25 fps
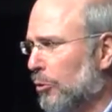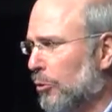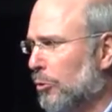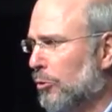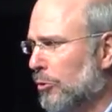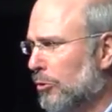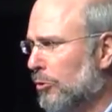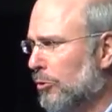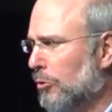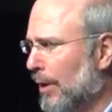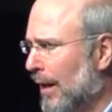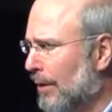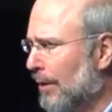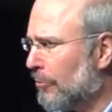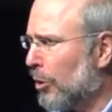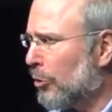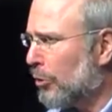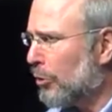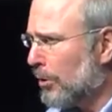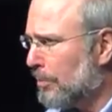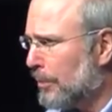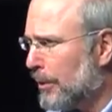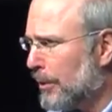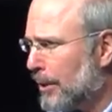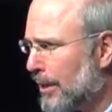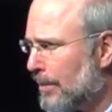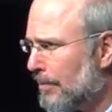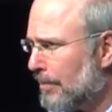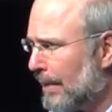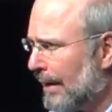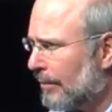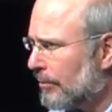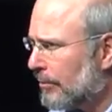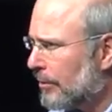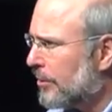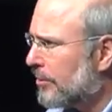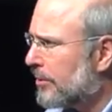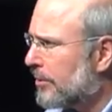ooh, I wrote a book
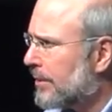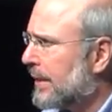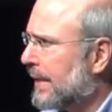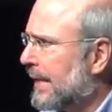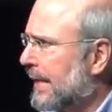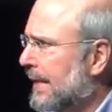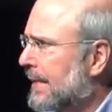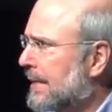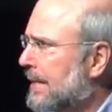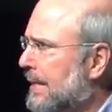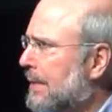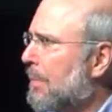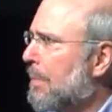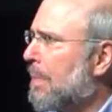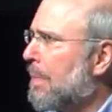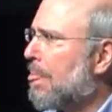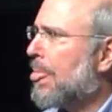about those things.